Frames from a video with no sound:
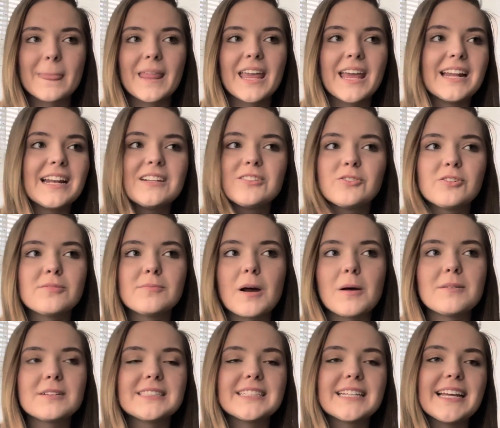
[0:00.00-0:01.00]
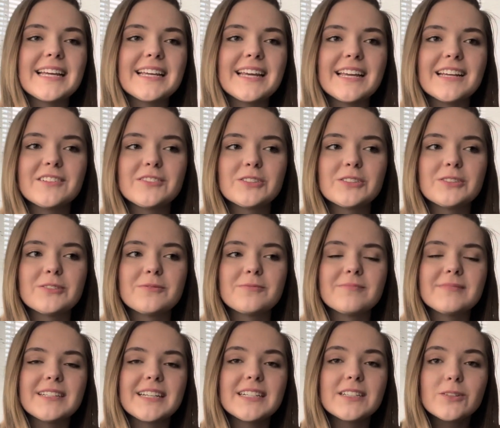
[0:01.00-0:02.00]
and I told him I was like Andrew
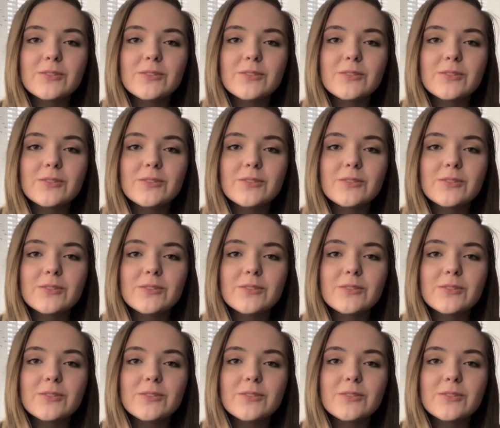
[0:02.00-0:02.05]
it's